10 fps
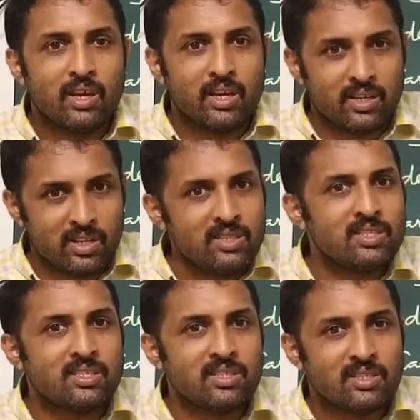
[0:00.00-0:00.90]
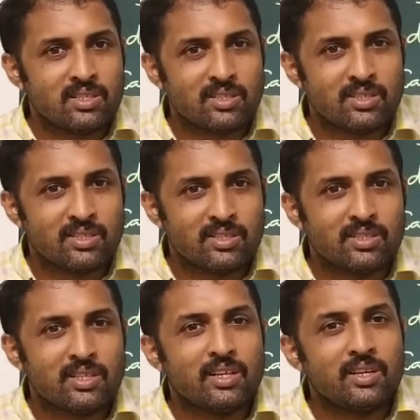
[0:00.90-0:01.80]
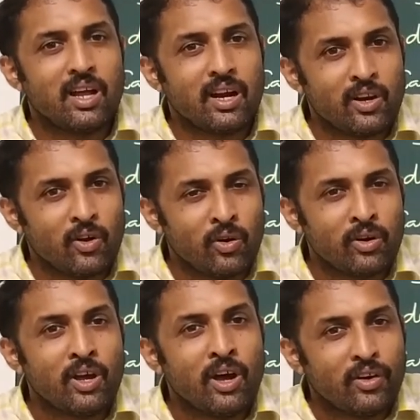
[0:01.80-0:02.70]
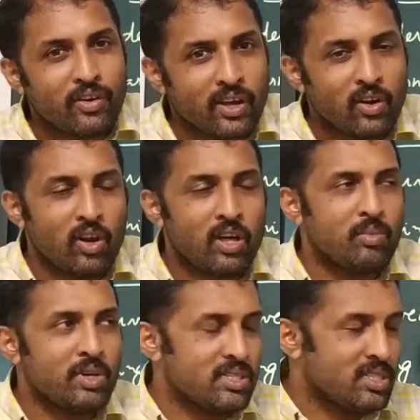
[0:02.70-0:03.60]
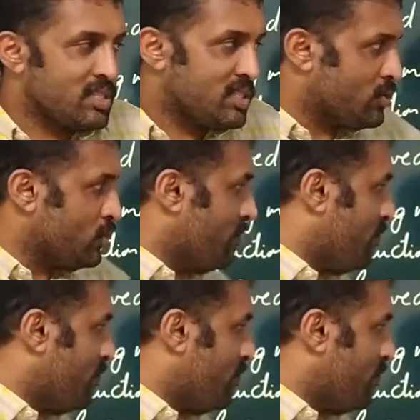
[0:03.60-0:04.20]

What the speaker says: it is done on regular basis. So the